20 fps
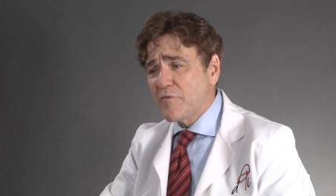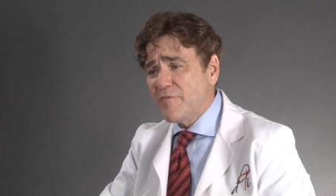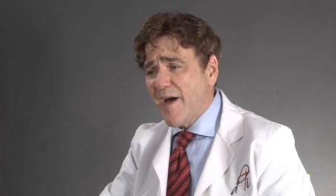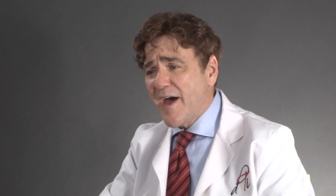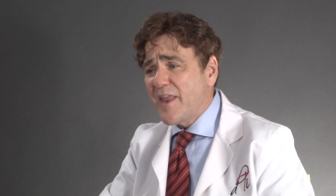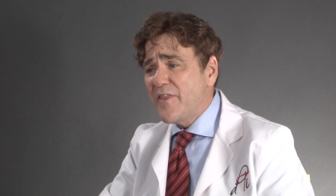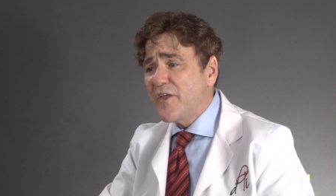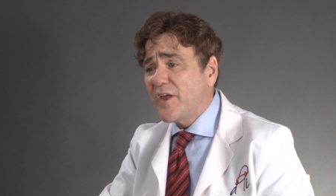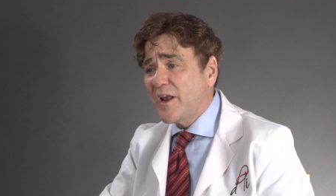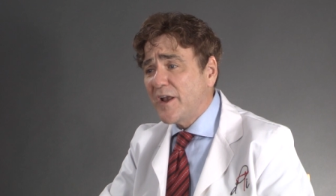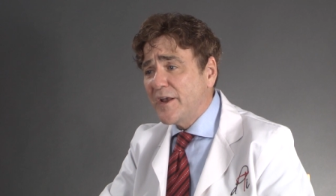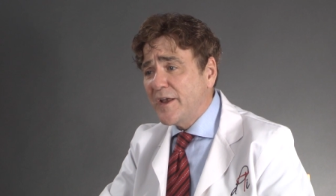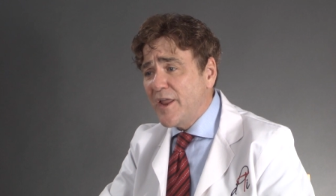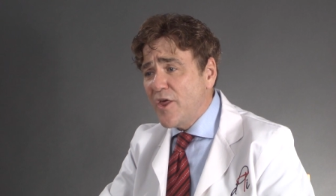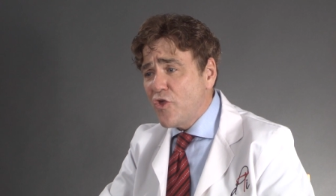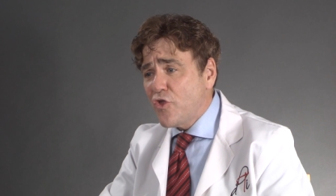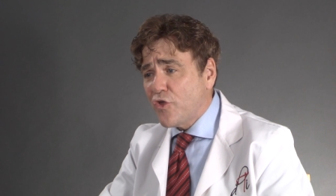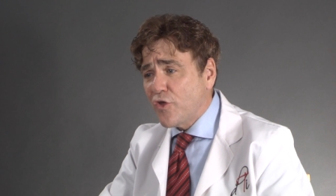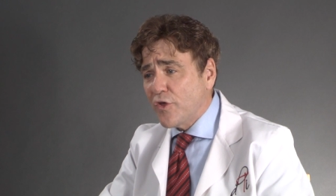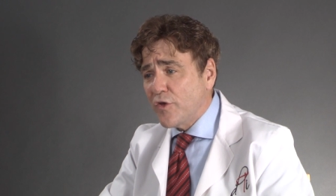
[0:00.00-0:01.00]
provided the
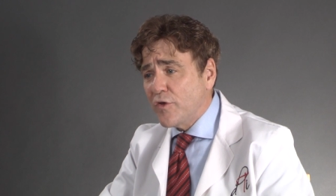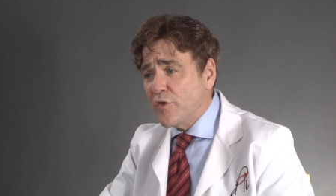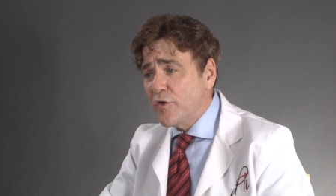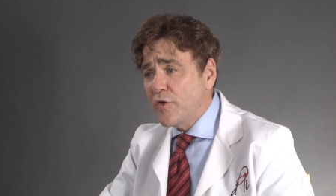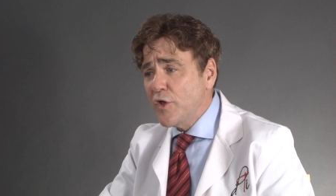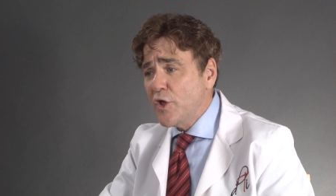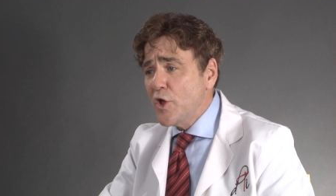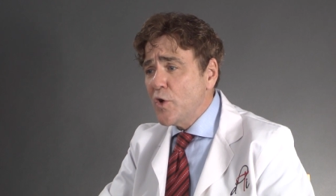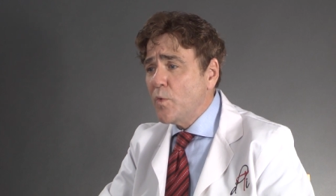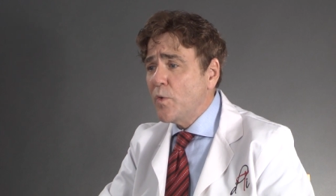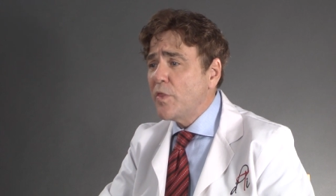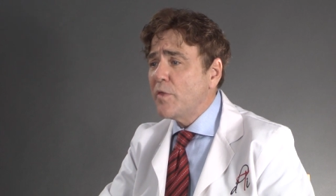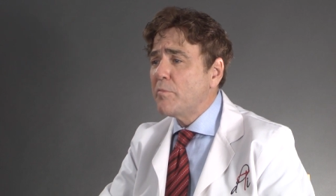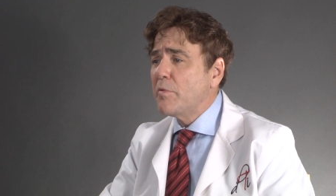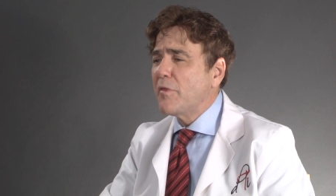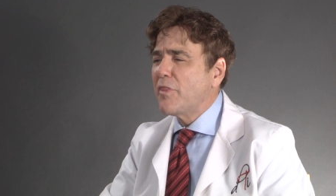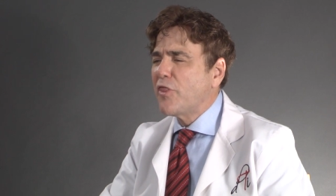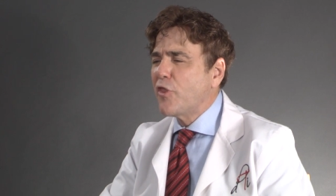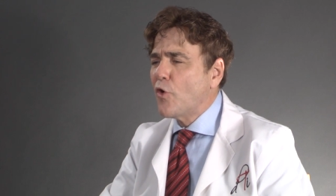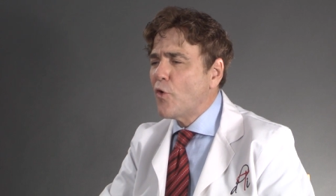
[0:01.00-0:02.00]
clinician with a
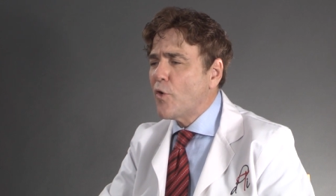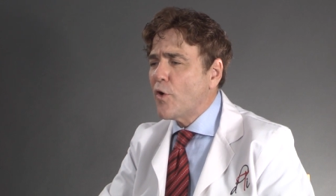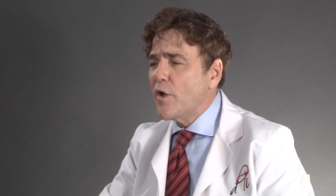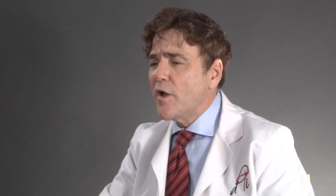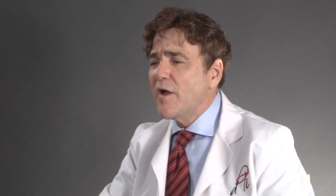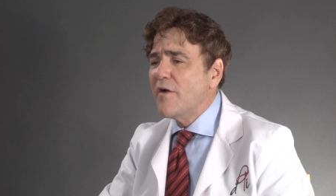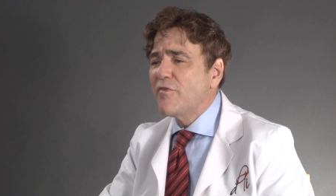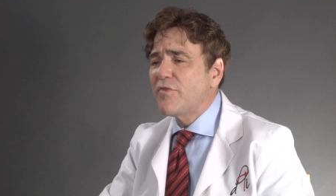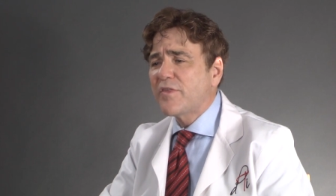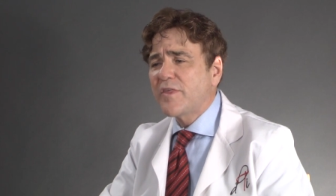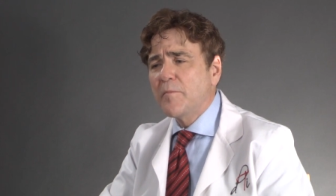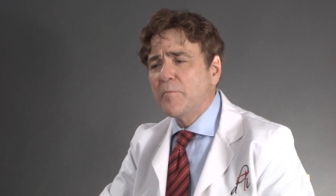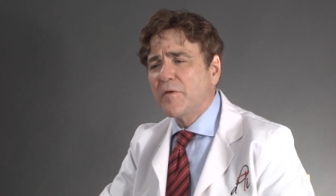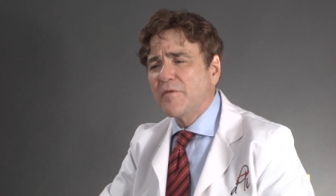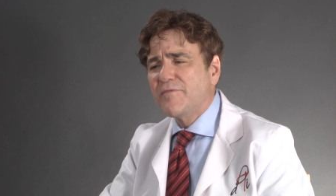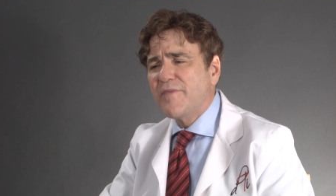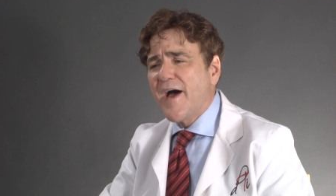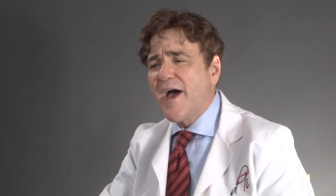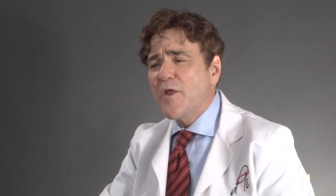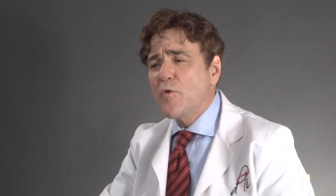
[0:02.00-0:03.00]
plethora of
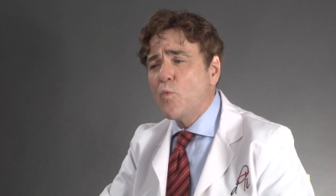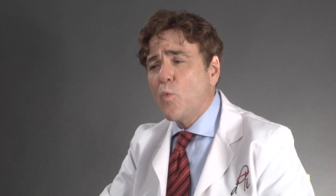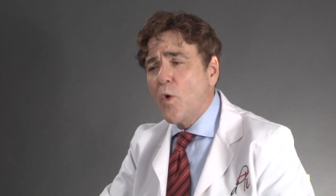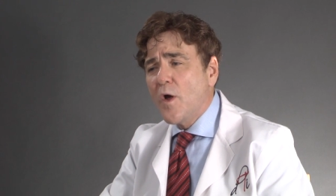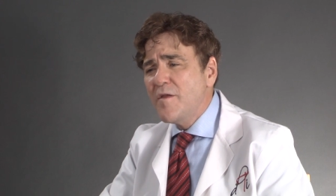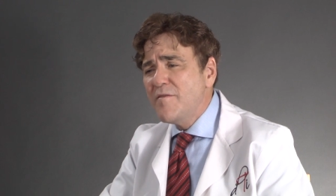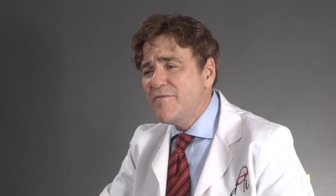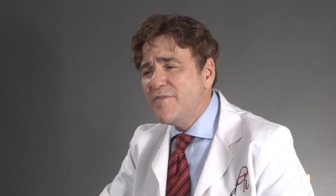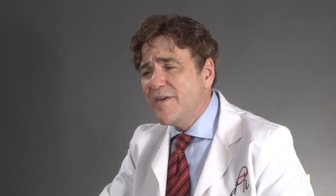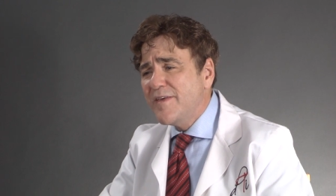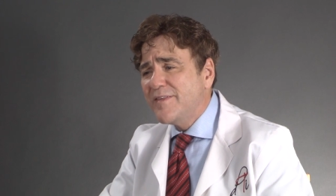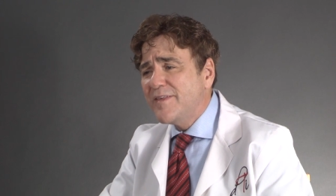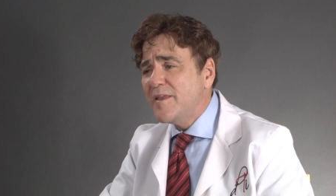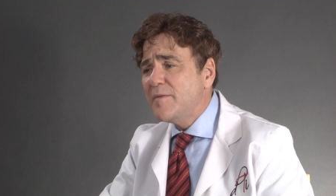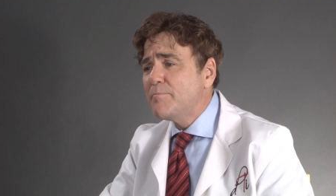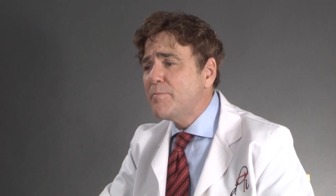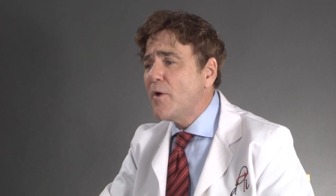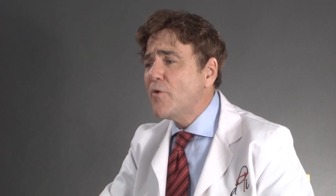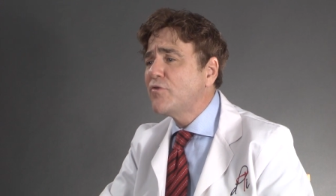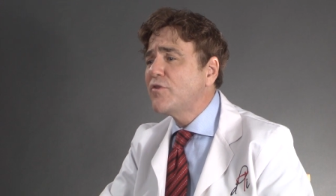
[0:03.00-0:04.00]
simplified
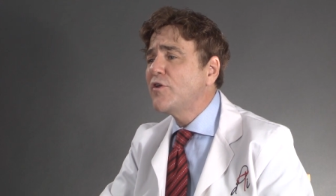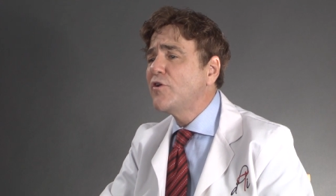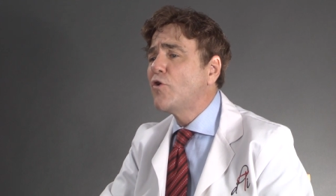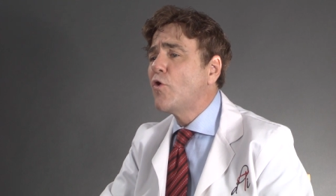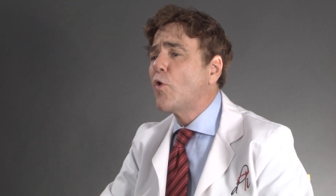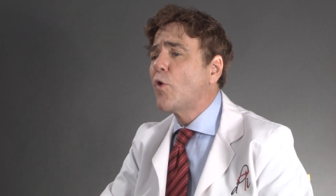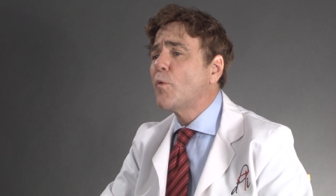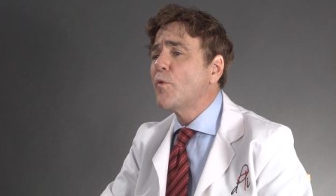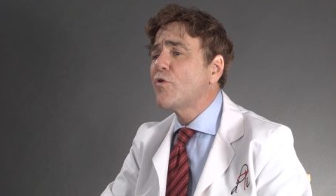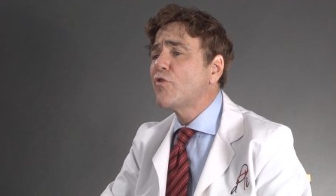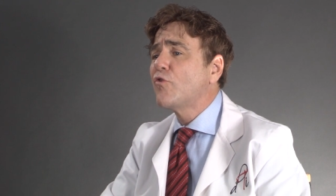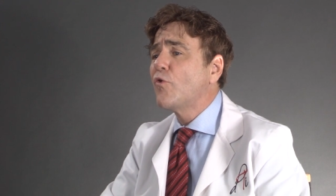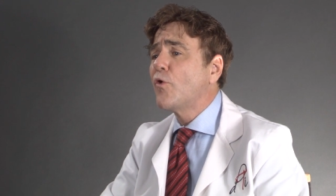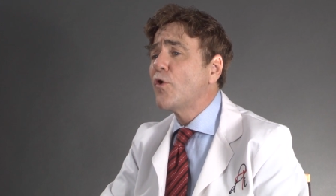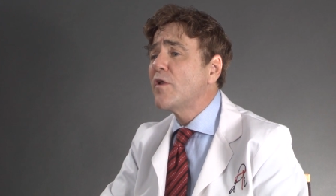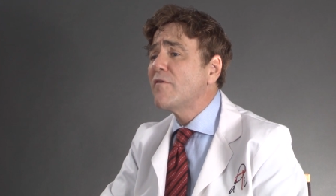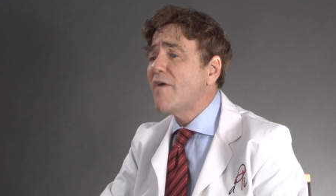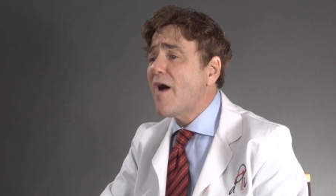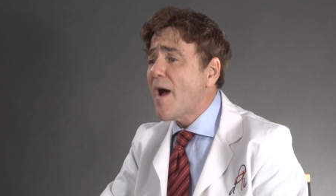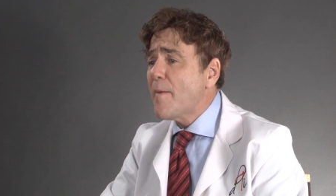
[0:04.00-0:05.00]
one-visit posting core
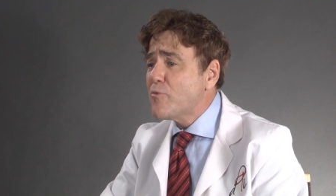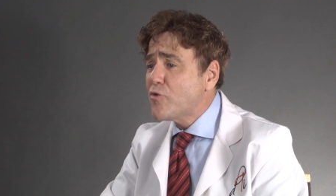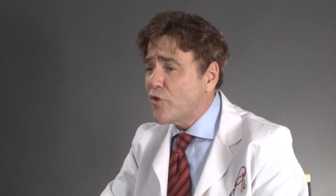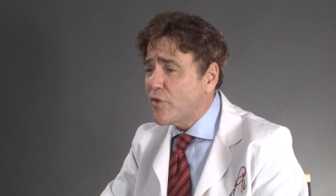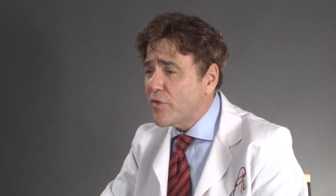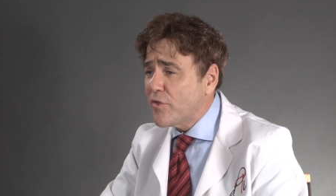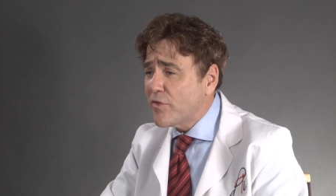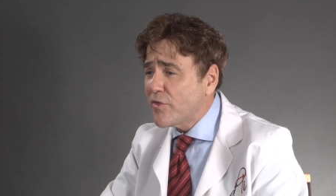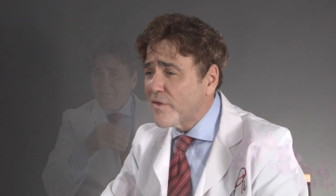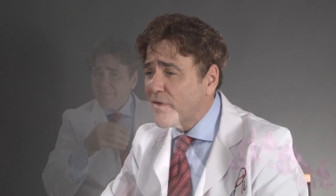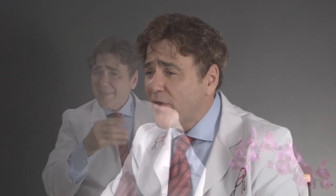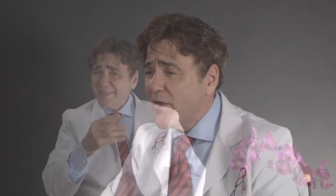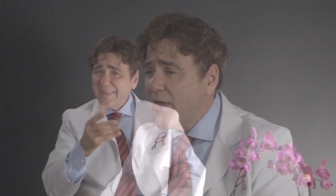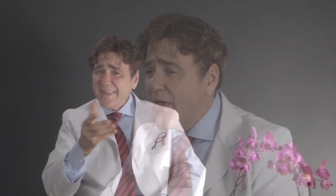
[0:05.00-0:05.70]
restorative options.